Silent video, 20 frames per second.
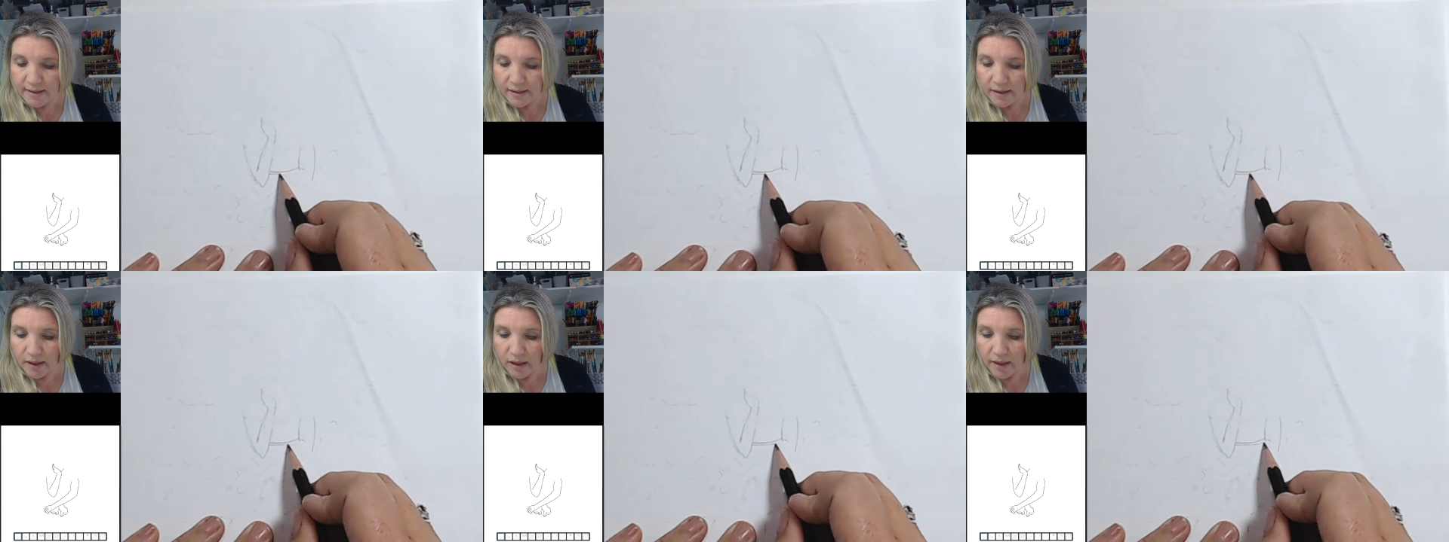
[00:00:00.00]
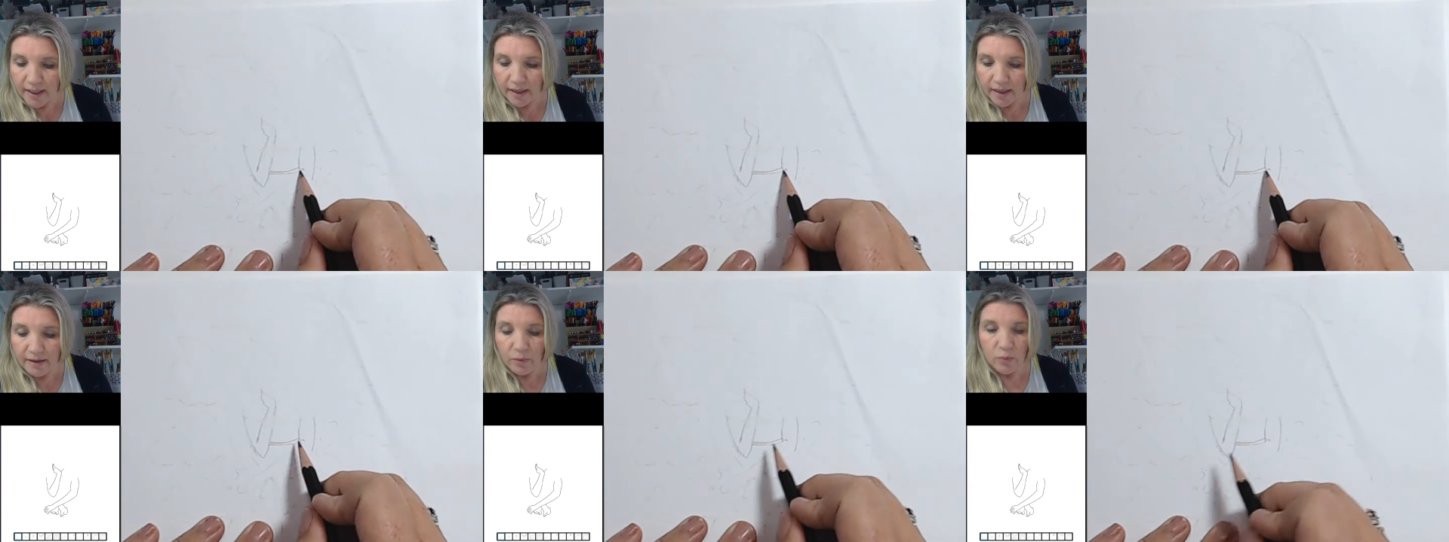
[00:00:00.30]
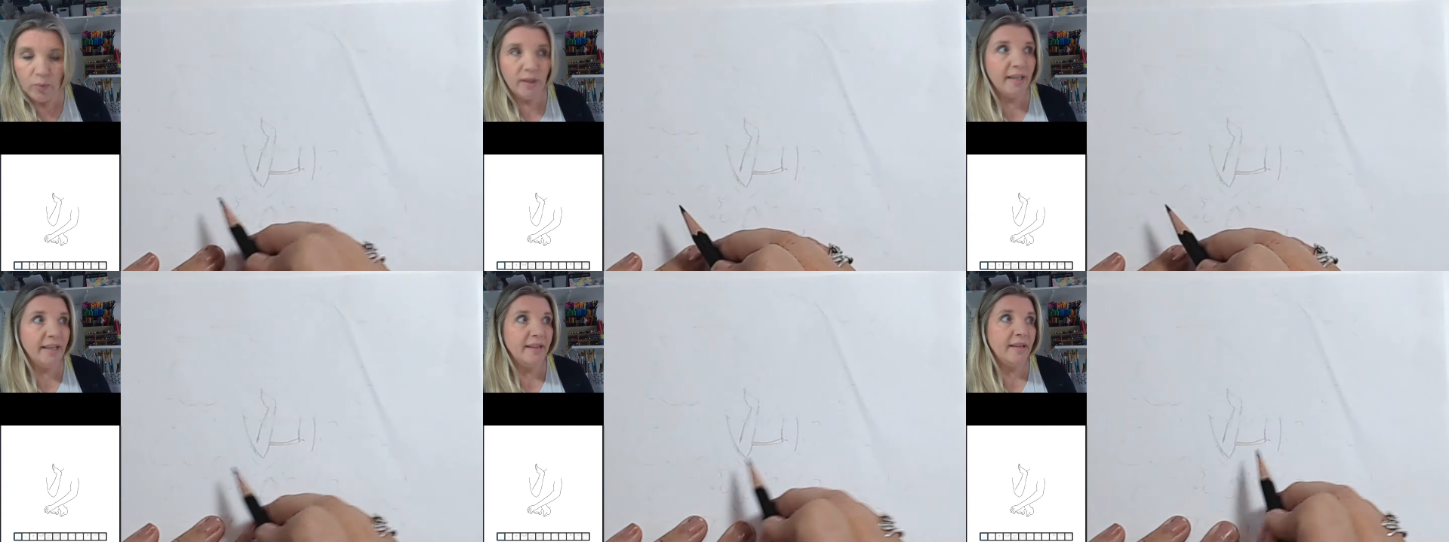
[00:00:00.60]
like there
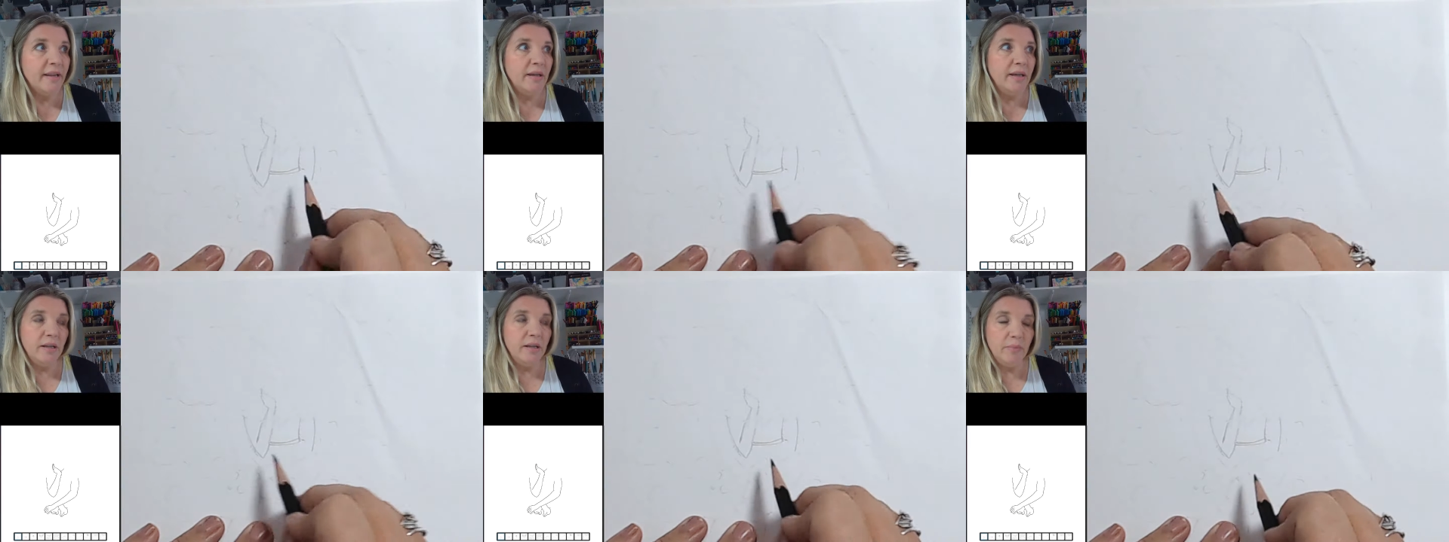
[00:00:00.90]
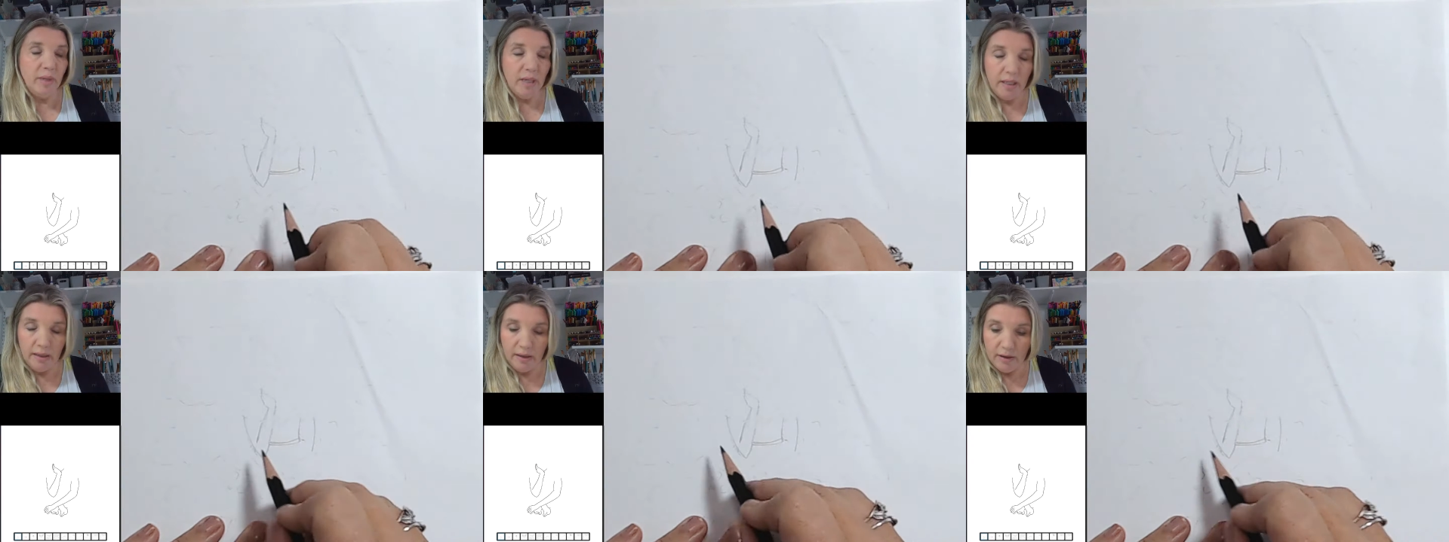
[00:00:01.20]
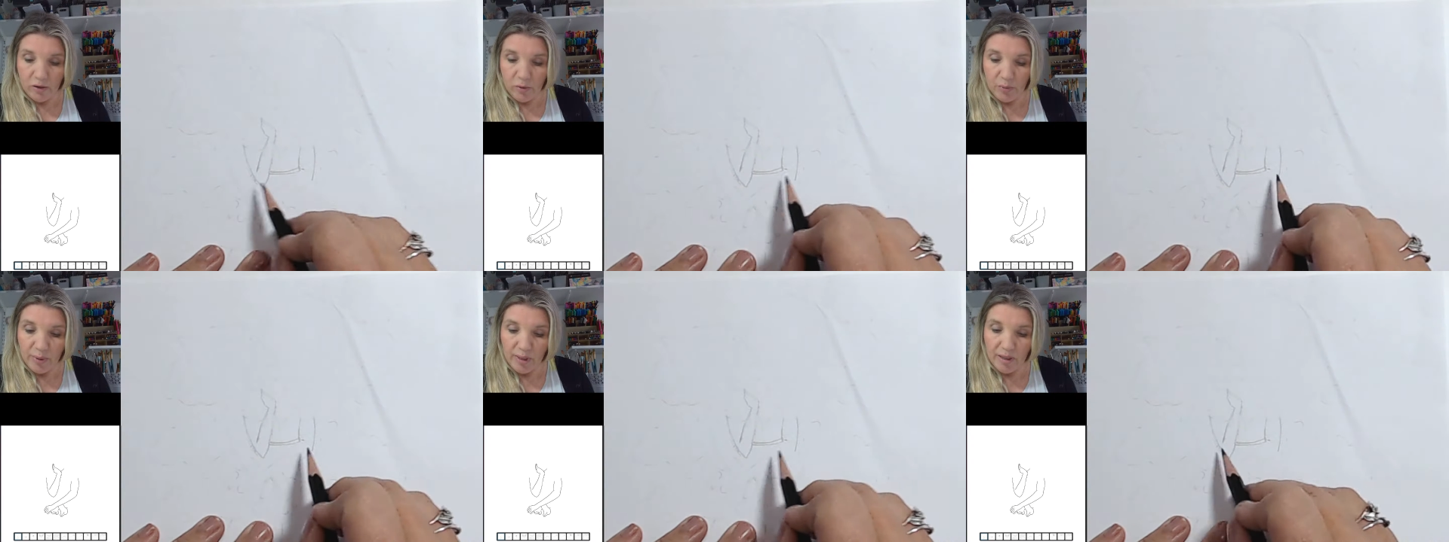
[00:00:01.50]
will in a minute,
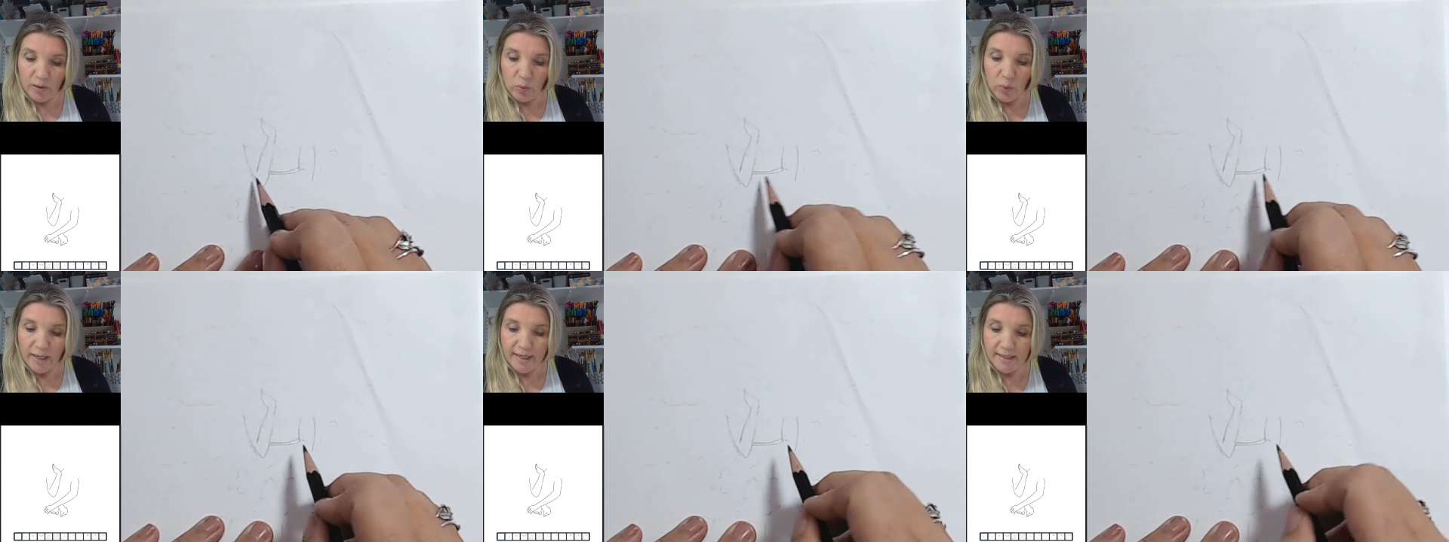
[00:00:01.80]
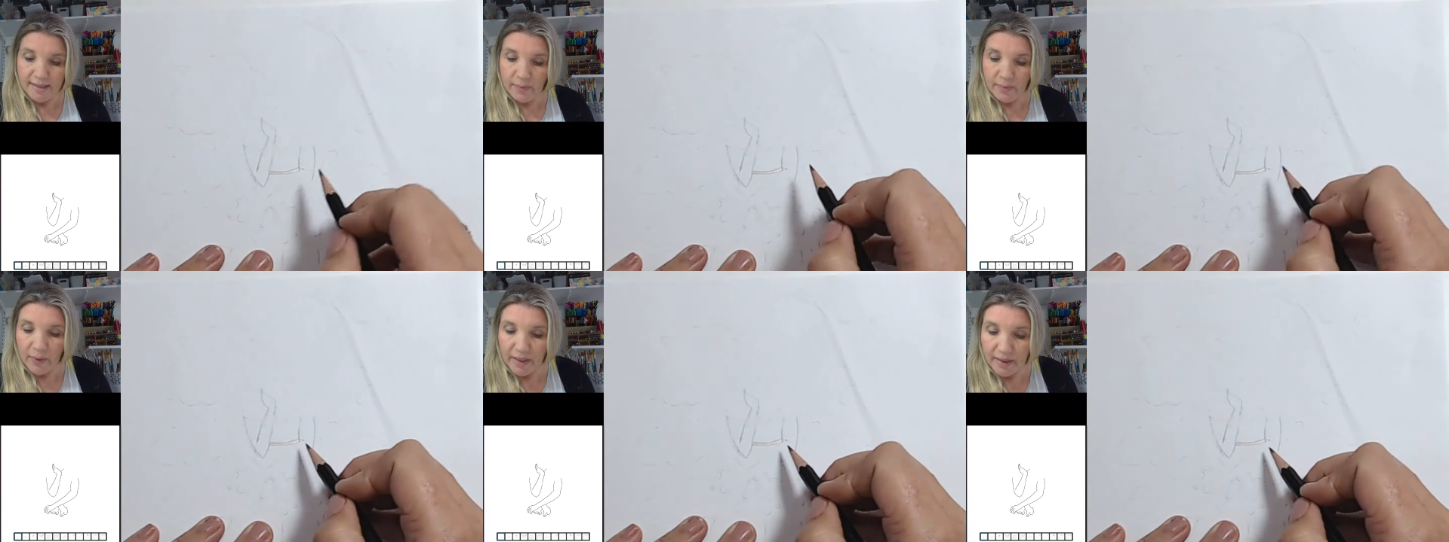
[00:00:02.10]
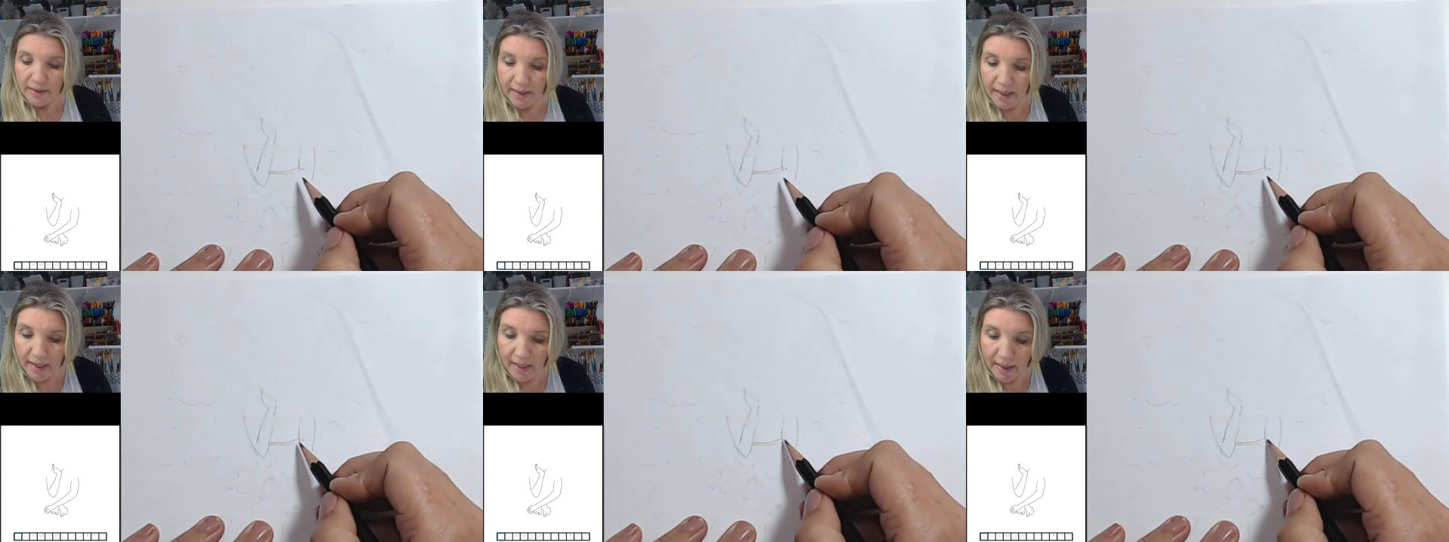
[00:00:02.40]
there'll be a
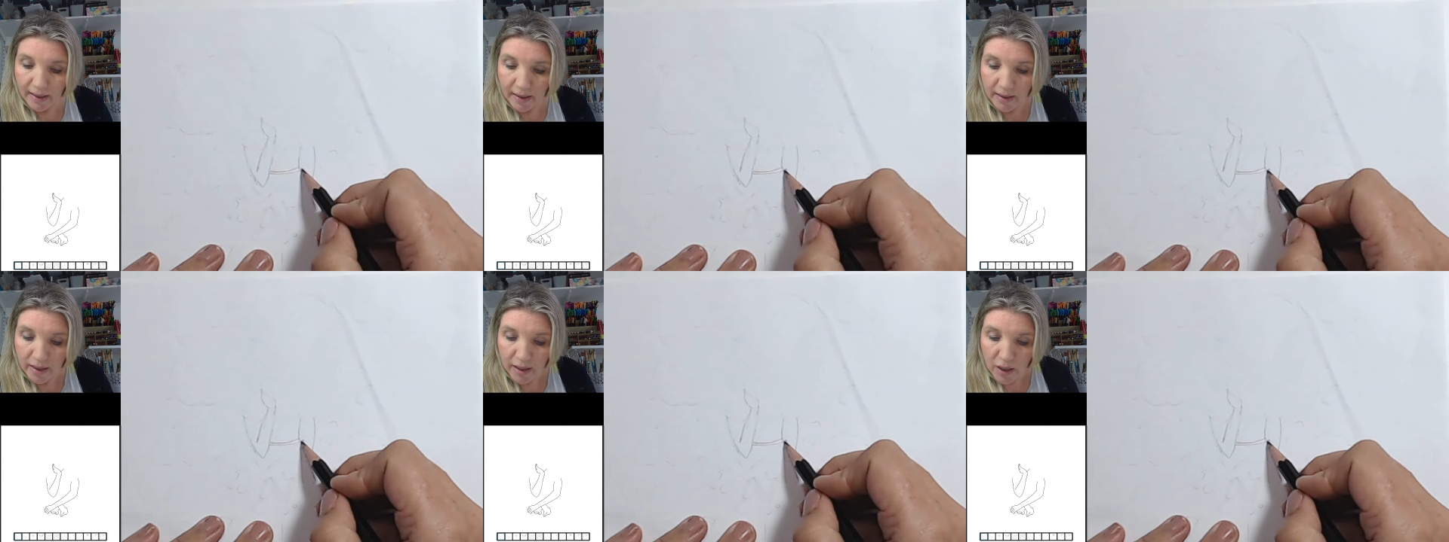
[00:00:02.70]
waistband there,